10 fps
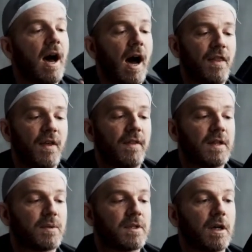I thought
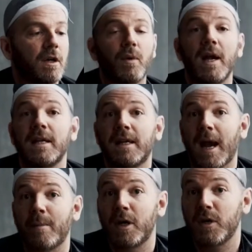this was a great
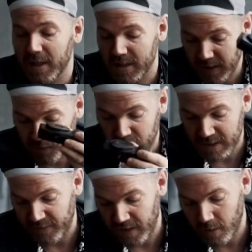camera. You can see for
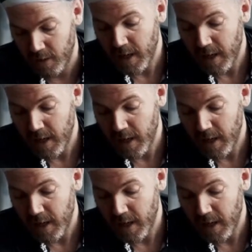yourself here.